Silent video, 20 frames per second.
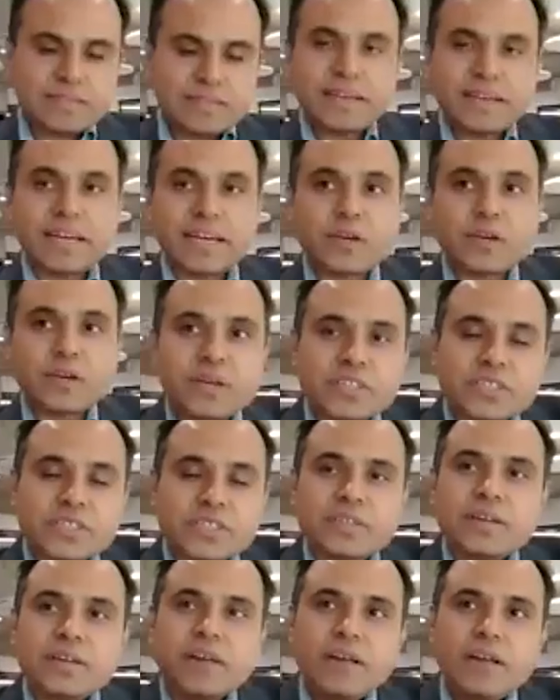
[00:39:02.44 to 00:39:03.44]
a great
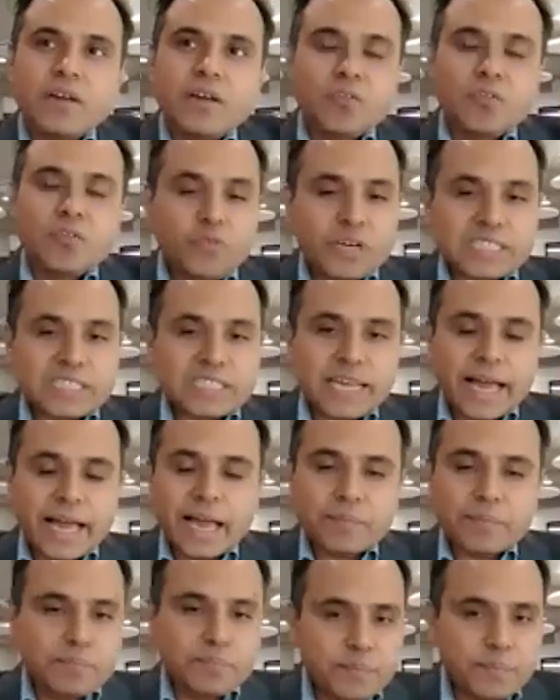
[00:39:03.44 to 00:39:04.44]
question. Firstly,
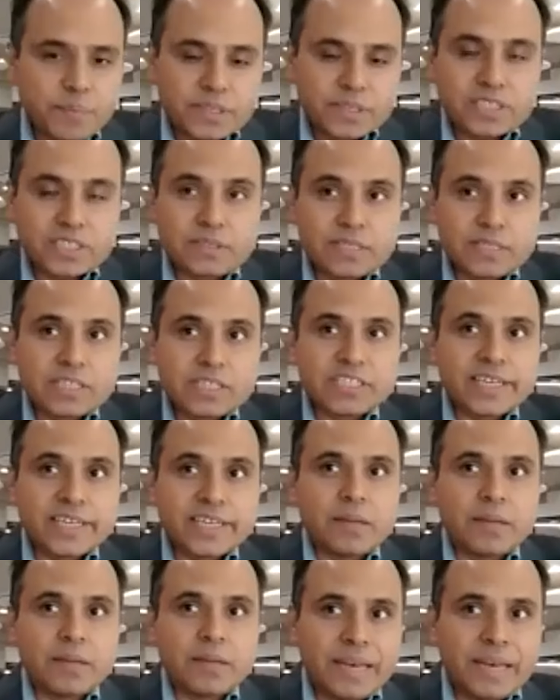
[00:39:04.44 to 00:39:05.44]
I
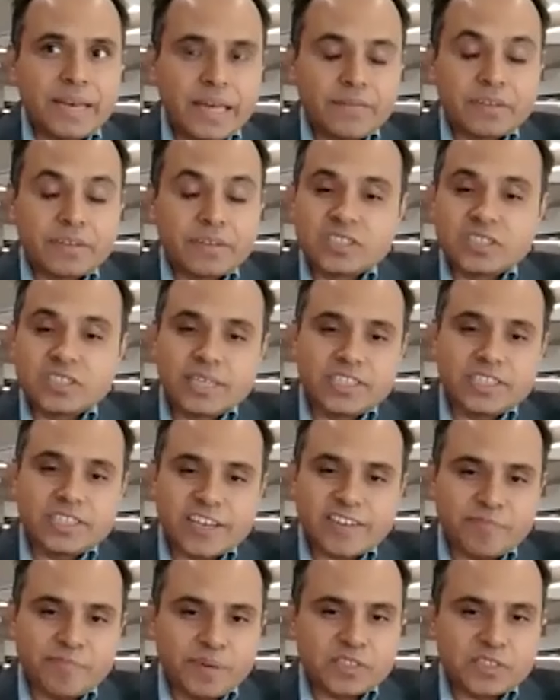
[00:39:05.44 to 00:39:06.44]
sincerely believe in the
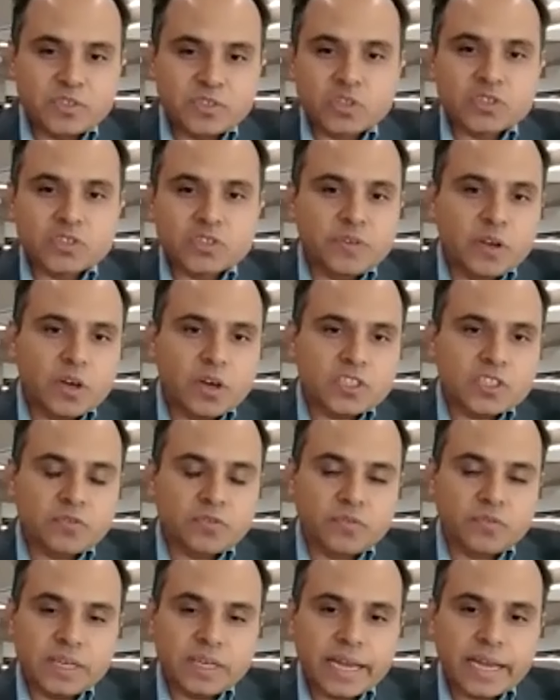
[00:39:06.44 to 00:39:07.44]
Jeff Bezos
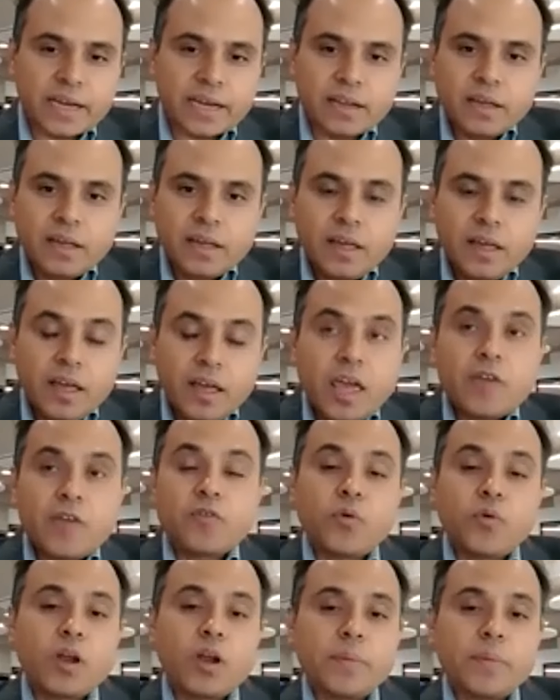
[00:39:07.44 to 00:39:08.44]
philosophy that if you
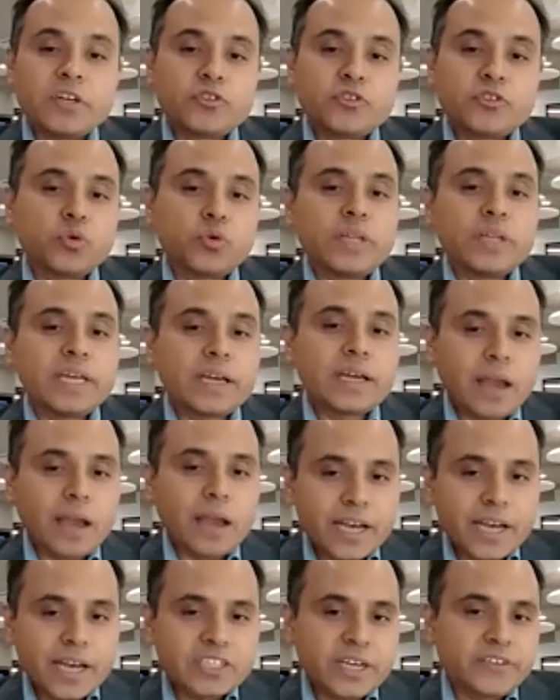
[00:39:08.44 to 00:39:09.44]
want to be truly
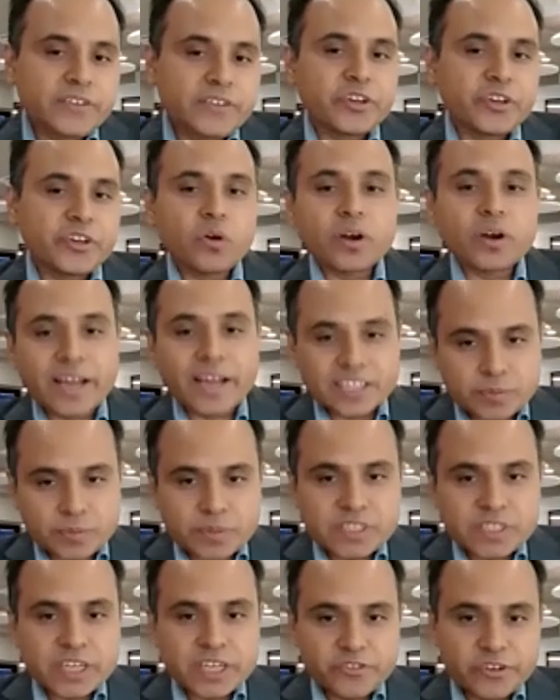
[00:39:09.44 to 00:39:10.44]
client centric or customer
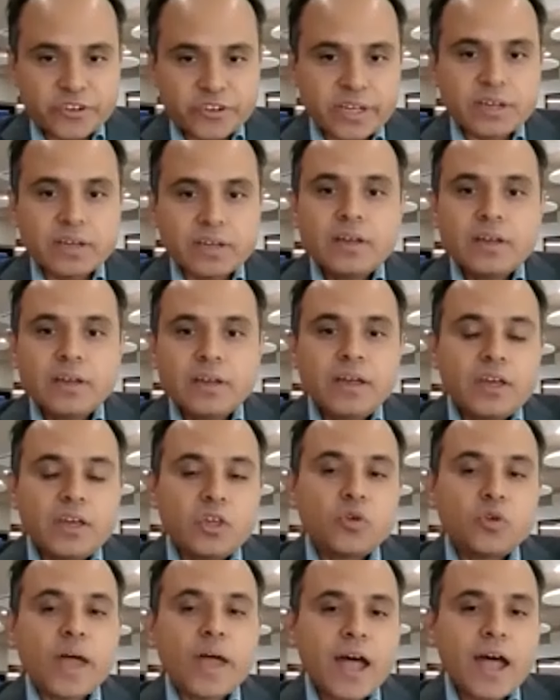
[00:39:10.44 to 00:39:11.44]
centric,
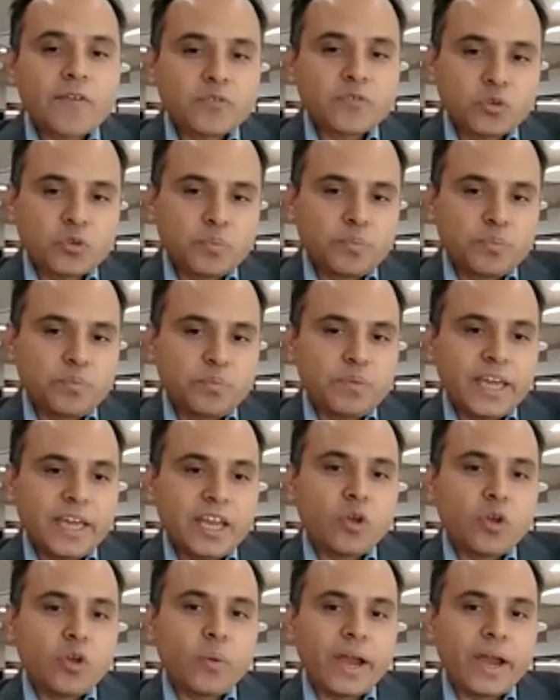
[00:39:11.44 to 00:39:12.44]
you have to
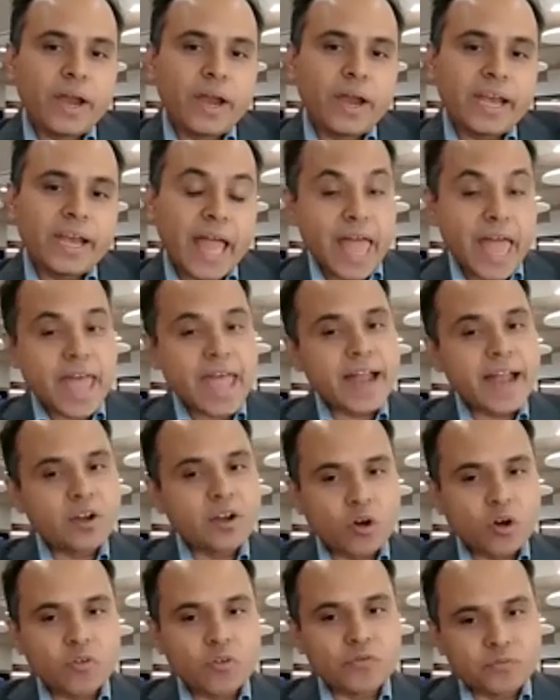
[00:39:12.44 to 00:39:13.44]
innovate ahead
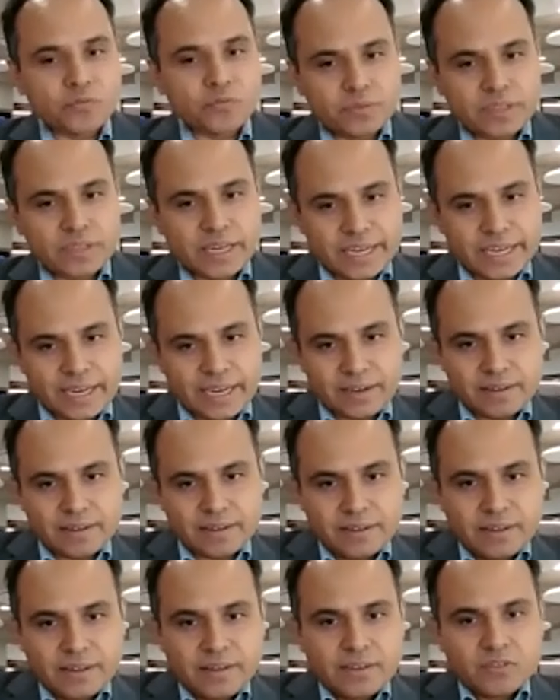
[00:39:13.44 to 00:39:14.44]
of the need.
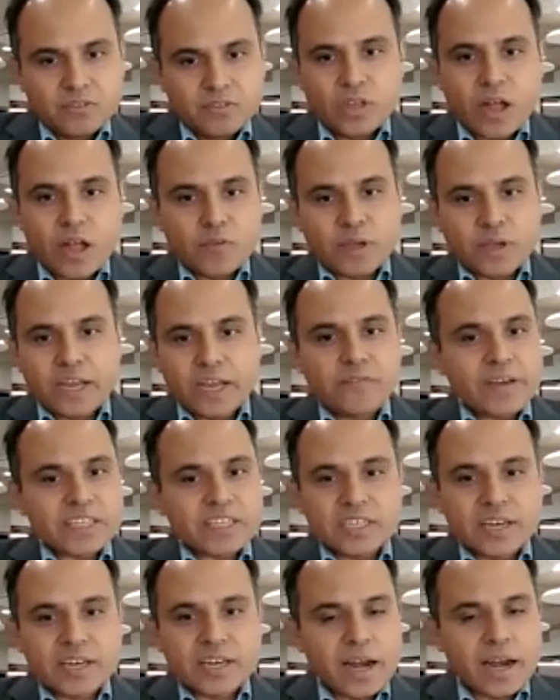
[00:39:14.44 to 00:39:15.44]
So you have to mm-hmm. invest in
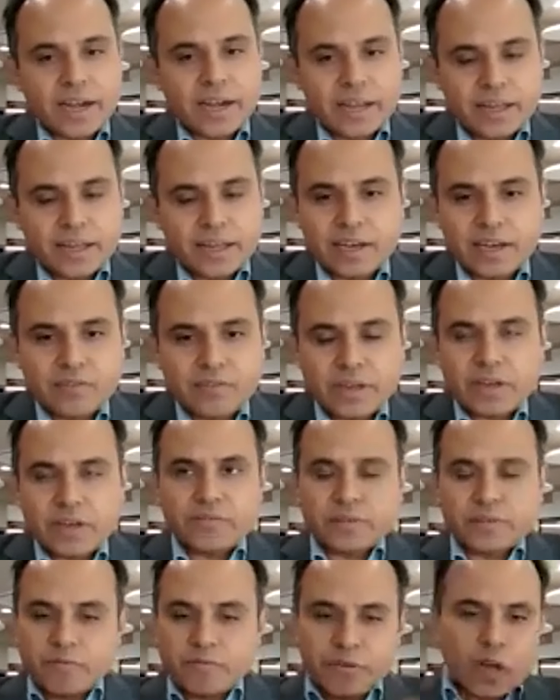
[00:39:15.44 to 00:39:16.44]
R and D, and we have a
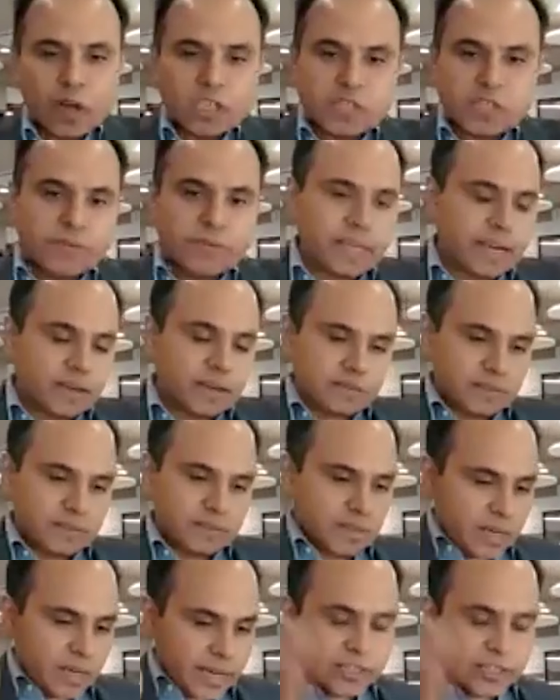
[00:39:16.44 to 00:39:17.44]
philosophy that
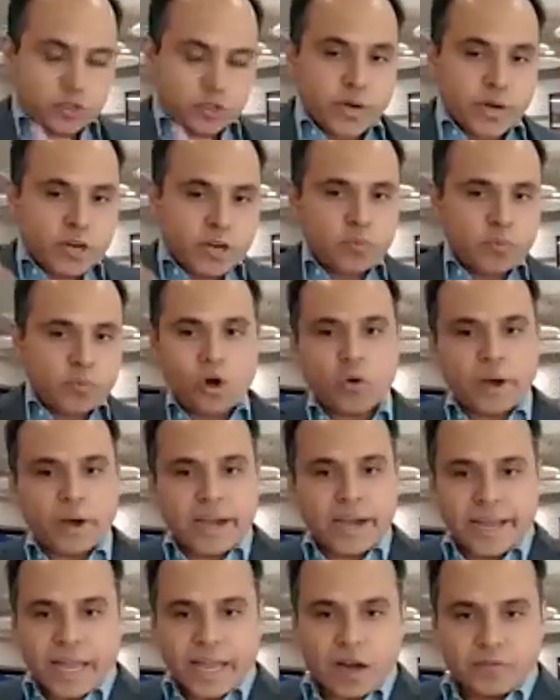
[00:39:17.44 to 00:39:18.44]
is today, tomorrow, and
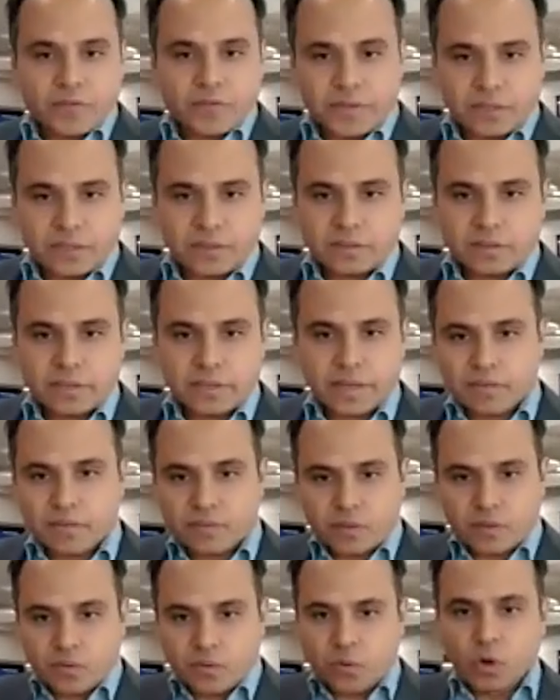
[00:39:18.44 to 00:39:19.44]
day after. Like
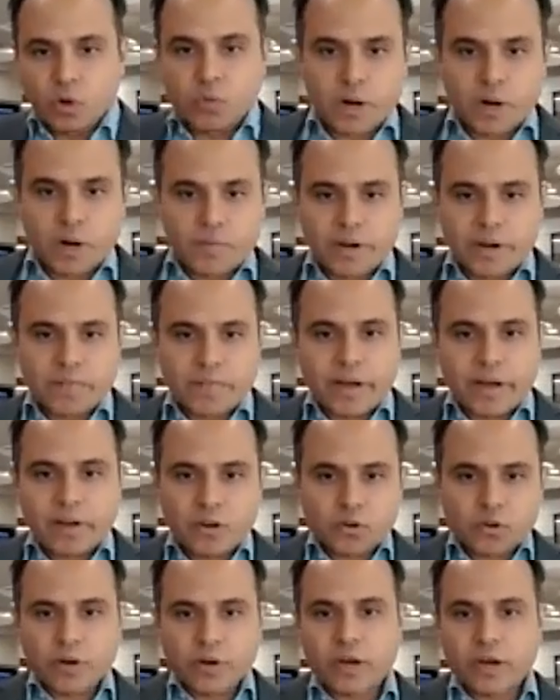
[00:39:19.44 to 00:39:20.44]
whole world we divide into
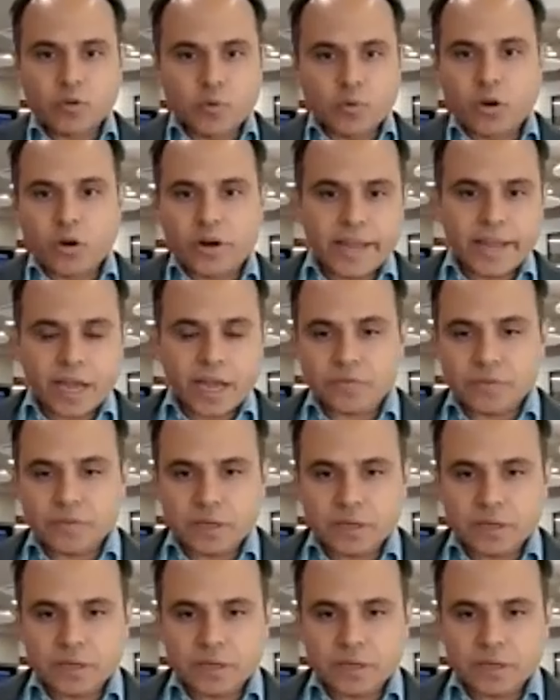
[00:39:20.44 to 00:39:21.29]
today, tomorrow, and day after,